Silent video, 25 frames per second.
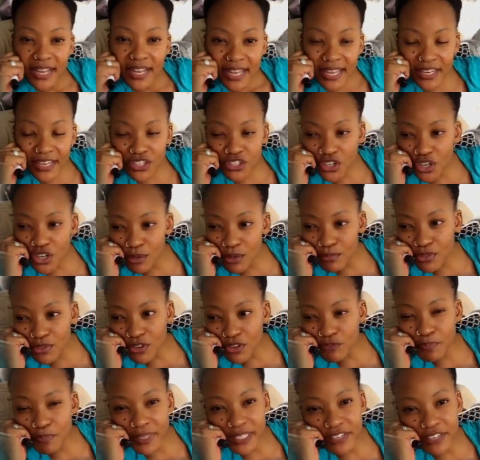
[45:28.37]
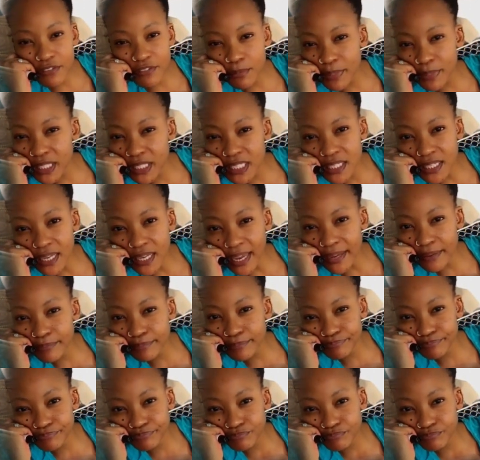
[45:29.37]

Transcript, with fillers: in terms of believability.